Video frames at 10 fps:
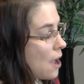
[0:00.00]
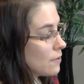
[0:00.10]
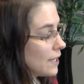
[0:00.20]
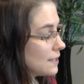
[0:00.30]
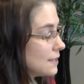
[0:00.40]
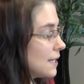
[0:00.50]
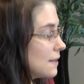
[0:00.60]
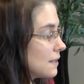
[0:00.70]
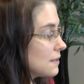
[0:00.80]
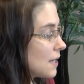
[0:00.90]
I would like to
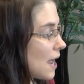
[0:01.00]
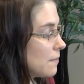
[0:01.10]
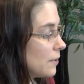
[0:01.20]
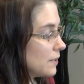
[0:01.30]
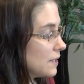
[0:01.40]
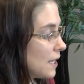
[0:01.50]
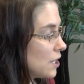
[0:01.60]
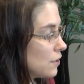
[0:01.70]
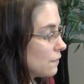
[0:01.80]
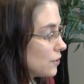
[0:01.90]
take this time, Bill, to
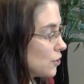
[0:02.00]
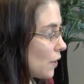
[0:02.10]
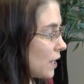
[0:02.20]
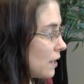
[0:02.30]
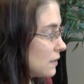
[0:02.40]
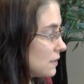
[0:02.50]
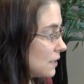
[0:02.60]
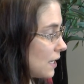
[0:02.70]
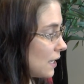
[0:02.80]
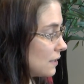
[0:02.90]
thank you for joining us
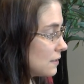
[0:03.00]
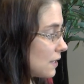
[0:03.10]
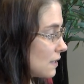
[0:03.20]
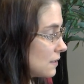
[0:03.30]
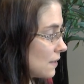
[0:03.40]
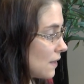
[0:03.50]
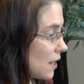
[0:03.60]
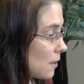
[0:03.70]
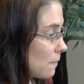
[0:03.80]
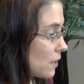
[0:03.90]
today and discussing the
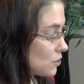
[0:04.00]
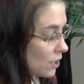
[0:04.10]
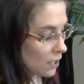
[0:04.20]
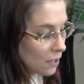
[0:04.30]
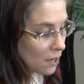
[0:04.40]
AirMetric.